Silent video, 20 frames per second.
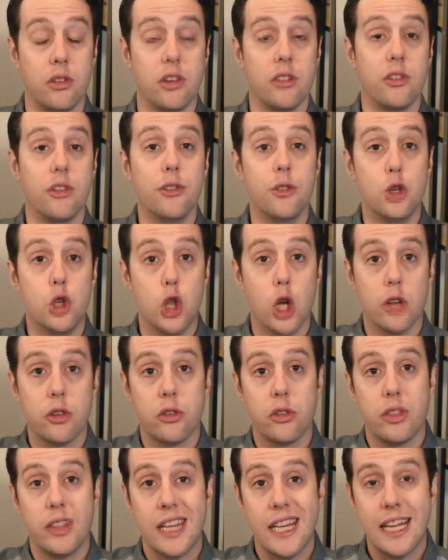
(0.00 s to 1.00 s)
It's
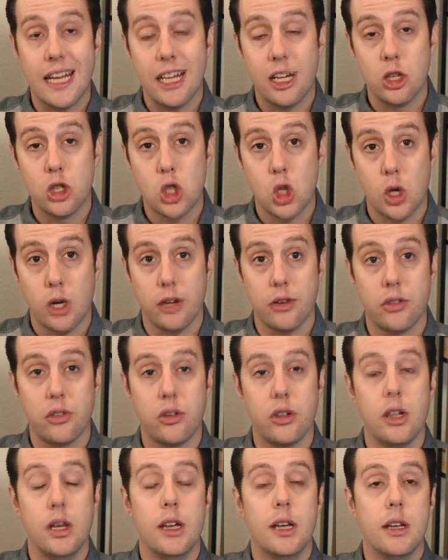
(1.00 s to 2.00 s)
just the interest